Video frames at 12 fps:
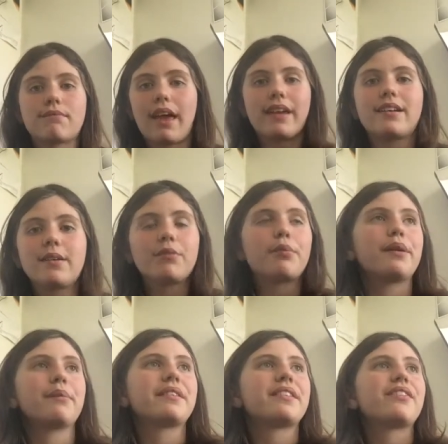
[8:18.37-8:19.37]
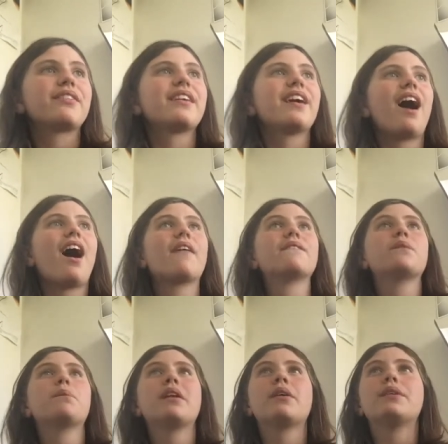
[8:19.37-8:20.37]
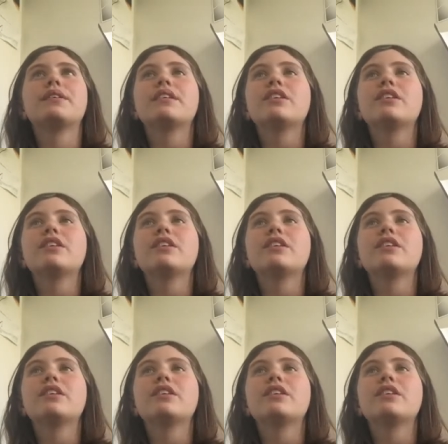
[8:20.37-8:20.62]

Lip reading: I keep repeating myself. But anyways,